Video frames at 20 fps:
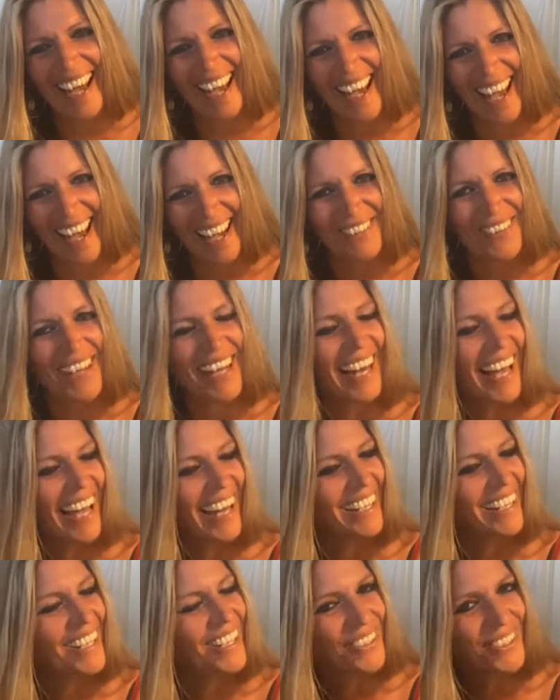Well,
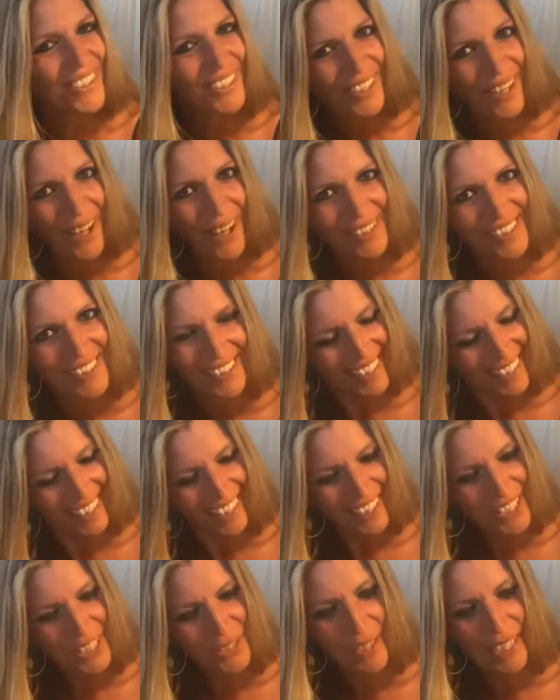I know you can't
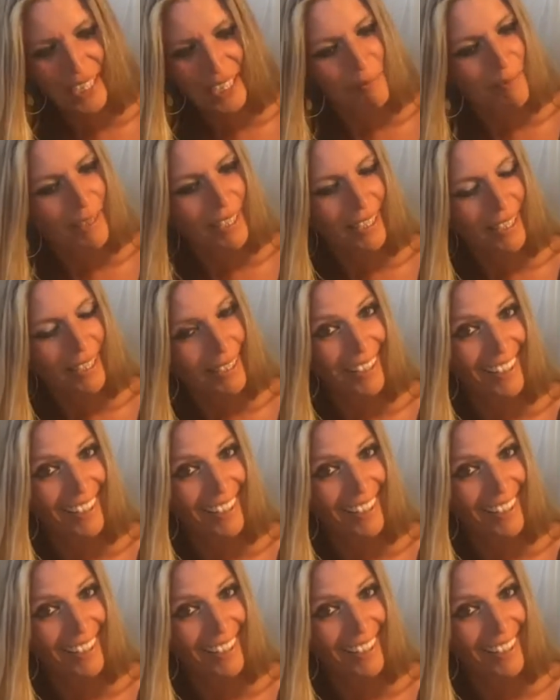trick me.